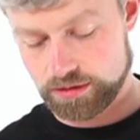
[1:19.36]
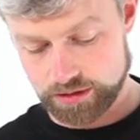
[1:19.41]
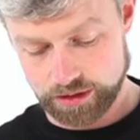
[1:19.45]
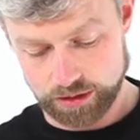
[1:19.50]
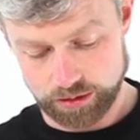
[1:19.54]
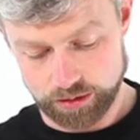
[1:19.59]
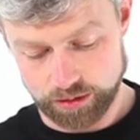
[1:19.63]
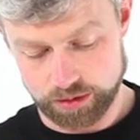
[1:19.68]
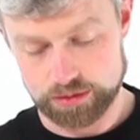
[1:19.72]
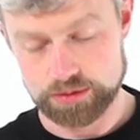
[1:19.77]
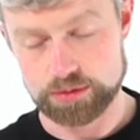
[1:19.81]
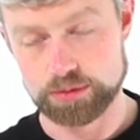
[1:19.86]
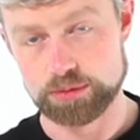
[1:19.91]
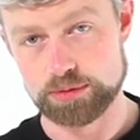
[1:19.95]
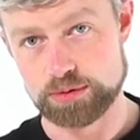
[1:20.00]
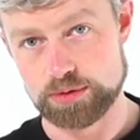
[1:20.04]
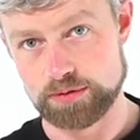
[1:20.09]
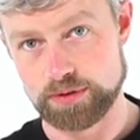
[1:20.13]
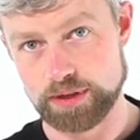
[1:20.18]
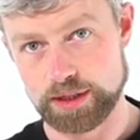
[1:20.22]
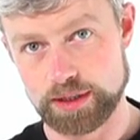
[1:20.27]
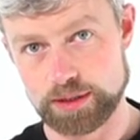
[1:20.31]
There are tools
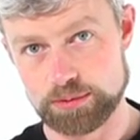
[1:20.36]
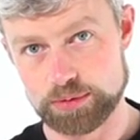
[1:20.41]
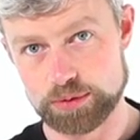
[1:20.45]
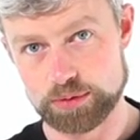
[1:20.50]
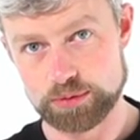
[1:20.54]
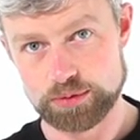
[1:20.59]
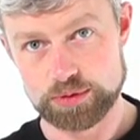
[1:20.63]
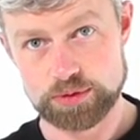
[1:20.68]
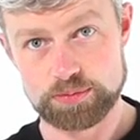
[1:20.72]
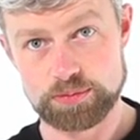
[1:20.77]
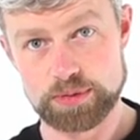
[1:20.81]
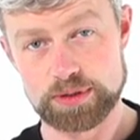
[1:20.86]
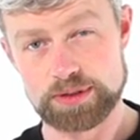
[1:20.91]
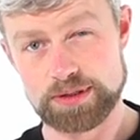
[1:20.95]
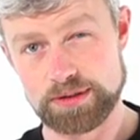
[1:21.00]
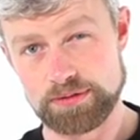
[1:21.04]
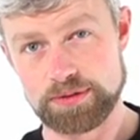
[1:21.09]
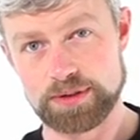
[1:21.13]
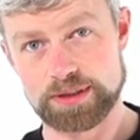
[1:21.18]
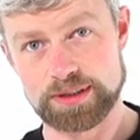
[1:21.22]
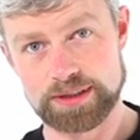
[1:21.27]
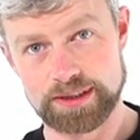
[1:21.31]
available
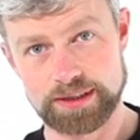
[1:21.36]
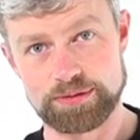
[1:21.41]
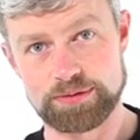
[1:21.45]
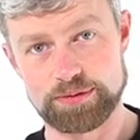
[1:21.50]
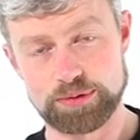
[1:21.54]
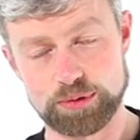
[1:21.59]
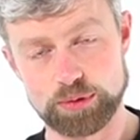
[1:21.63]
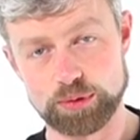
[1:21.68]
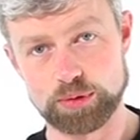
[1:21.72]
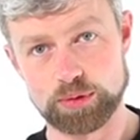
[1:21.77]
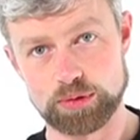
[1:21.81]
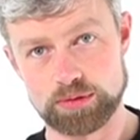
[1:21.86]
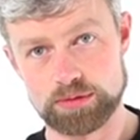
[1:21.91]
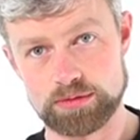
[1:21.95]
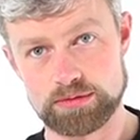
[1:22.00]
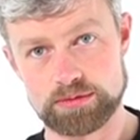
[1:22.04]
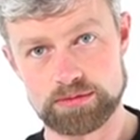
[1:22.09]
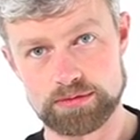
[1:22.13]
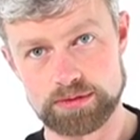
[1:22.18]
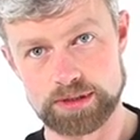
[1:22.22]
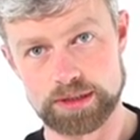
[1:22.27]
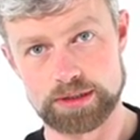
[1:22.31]
specifically for
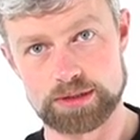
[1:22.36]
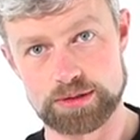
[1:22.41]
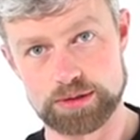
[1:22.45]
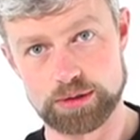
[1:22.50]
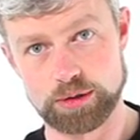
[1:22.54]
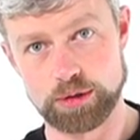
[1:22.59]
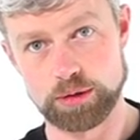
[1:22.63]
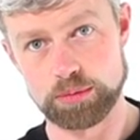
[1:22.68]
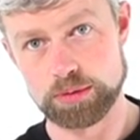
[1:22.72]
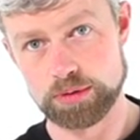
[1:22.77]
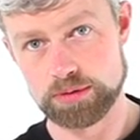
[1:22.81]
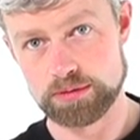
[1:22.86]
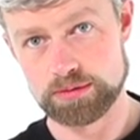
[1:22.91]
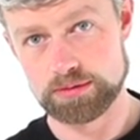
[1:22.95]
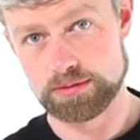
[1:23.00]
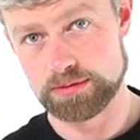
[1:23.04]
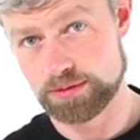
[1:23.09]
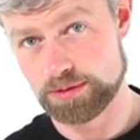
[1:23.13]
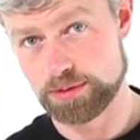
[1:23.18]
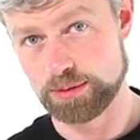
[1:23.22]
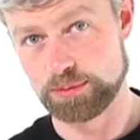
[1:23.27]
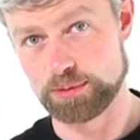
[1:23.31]
this job.
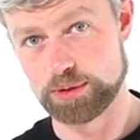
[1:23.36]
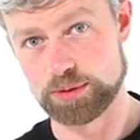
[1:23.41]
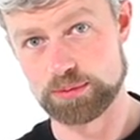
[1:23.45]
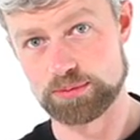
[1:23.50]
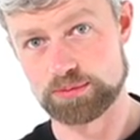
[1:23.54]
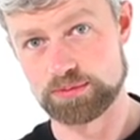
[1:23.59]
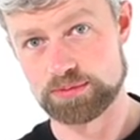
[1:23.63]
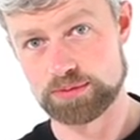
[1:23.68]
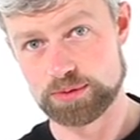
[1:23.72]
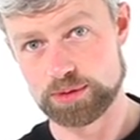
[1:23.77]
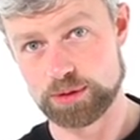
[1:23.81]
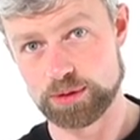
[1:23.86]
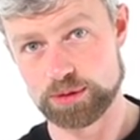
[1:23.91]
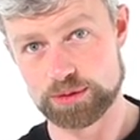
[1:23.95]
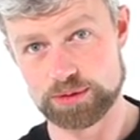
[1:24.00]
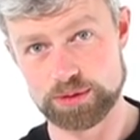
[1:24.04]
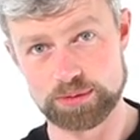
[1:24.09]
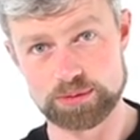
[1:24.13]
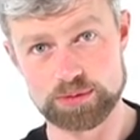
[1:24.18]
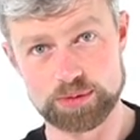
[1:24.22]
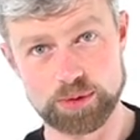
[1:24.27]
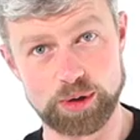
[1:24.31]
Some of them cost
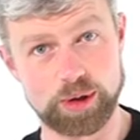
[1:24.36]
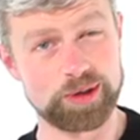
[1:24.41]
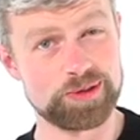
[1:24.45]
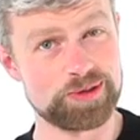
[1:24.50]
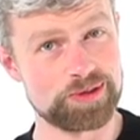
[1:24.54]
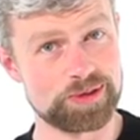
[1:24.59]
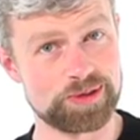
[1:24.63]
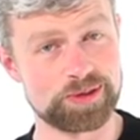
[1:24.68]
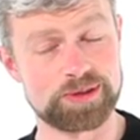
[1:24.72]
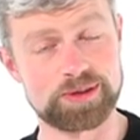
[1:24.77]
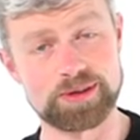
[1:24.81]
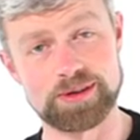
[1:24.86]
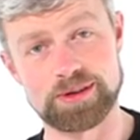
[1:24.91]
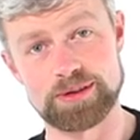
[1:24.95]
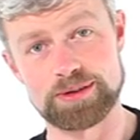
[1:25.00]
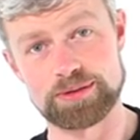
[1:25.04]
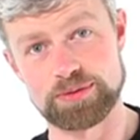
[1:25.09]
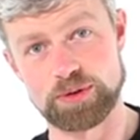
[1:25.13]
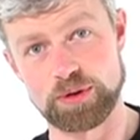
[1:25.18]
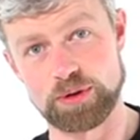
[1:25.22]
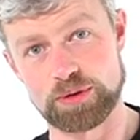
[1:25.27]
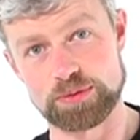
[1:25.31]
up to
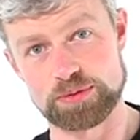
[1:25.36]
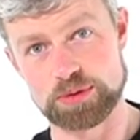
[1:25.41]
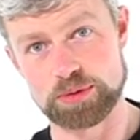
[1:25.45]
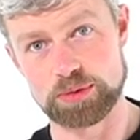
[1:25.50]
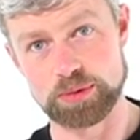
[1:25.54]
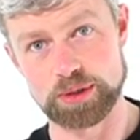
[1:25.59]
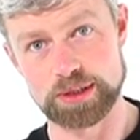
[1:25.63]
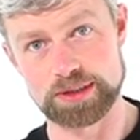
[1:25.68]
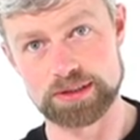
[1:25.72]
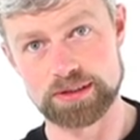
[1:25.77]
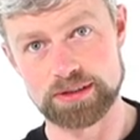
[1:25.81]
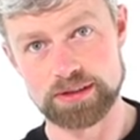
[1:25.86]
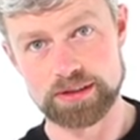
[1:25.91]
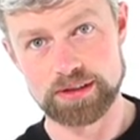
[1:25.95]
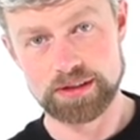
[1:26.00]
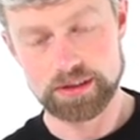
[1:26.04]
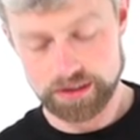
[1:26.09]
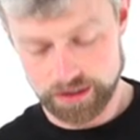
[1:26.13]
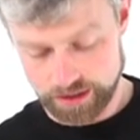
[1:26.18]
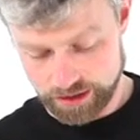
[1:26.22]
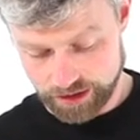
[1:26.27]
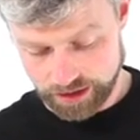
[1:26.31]
135 quid.
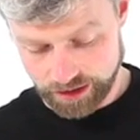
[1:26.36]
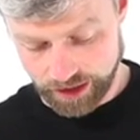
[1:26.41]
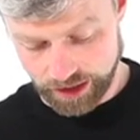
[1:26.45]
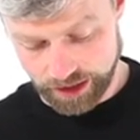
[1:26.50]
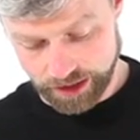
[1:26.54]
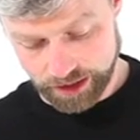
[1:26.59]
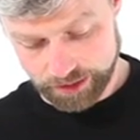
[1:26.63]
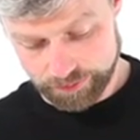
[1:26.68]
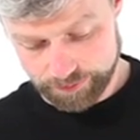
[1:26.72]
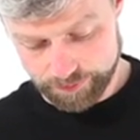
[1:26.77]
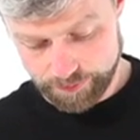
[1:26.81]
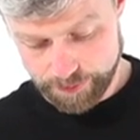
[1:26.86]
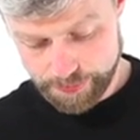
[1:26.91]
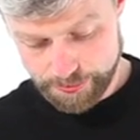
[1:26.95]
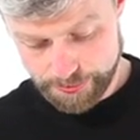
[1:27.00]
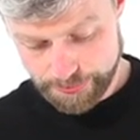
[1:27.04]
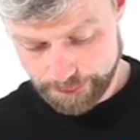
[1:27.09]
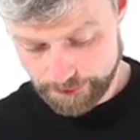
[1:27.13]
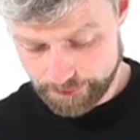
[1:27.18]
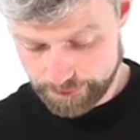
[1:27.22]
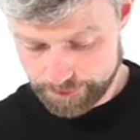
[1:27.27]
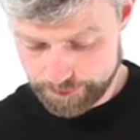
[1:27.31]

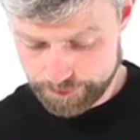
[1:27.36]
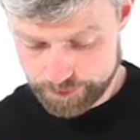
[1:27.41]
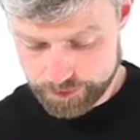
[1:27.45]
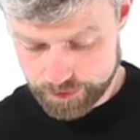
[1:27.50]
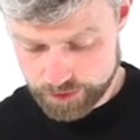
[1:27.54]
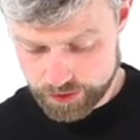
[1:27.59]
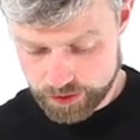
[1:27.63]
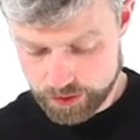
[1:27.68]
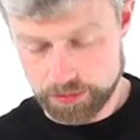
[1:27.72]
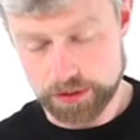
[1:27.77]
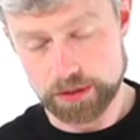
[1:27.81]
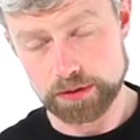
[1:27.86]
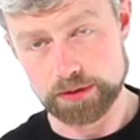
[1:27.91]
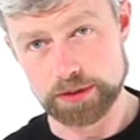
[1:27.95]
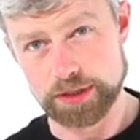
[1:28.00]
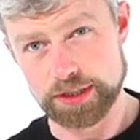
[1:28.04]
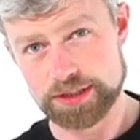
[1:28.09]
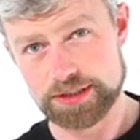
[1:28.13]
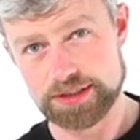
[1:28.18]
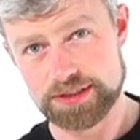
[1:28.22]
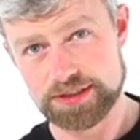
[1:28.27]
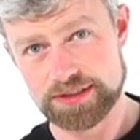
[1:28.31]
To be
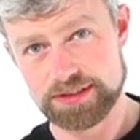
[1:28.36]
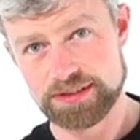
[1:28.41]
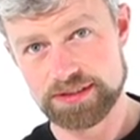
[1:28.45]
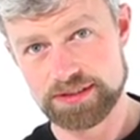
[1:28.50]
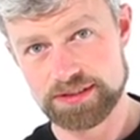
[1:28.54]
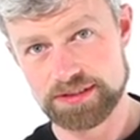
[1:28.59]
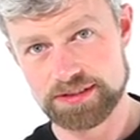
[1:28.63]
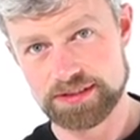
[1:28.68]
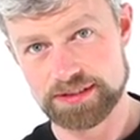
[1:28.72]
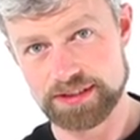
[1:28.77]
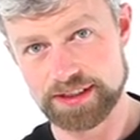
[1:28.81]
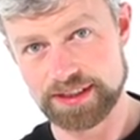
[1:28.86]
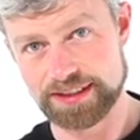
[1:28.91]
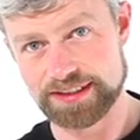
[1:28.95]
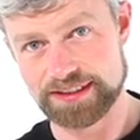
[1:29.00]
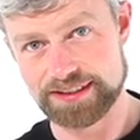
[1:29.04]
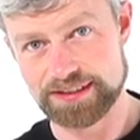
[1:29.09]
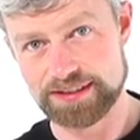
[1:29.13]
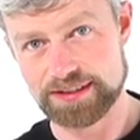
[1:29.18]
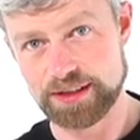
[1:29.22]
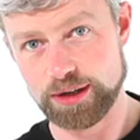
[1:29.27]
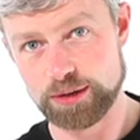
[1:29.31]
honest, they
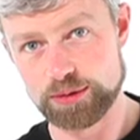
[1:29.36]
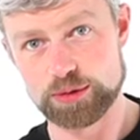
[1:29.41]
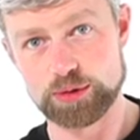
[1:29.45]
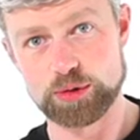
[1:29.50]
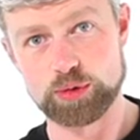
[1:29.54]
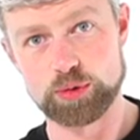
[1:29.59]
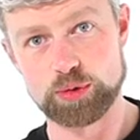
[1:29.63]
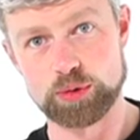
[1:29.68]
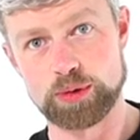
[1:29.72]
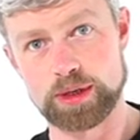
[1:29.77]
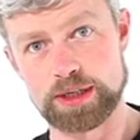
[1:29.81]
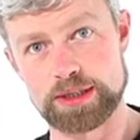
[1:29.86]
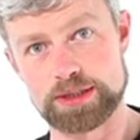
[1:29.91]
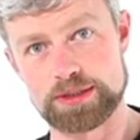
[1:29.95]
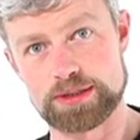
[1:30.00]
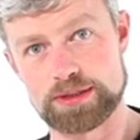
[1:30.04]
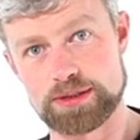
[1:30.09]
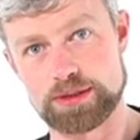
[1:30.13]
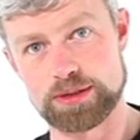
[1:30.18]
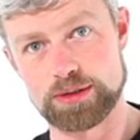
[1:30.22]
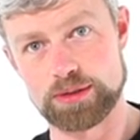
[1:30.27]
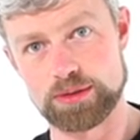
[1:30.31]
don't always
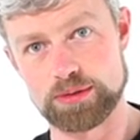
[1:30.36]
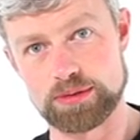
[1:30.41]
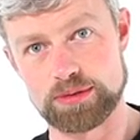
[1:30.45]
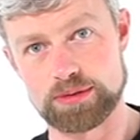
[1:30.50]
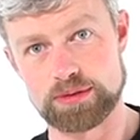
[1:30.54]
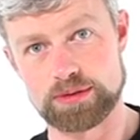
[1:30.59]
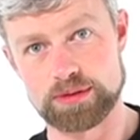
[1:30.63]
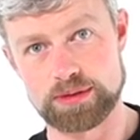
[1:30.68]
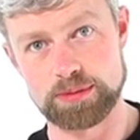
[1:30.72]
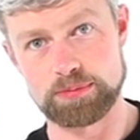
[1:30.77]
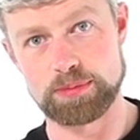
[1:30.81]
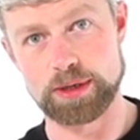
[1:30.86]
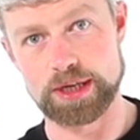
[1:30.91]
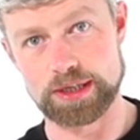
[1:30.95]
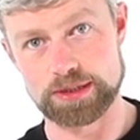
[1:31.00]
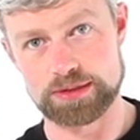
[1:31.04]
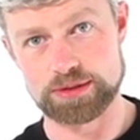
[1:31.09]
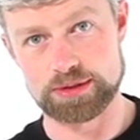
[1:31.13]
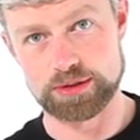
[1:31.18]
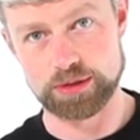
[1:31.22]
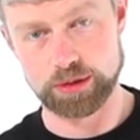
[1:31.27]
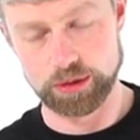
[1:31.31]
do the
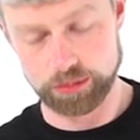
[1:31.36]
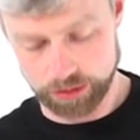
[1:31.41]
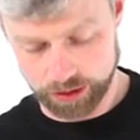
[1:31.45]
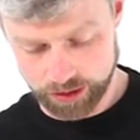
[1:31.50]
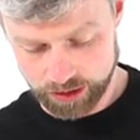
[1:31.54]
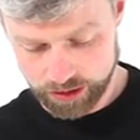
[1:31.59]
best job.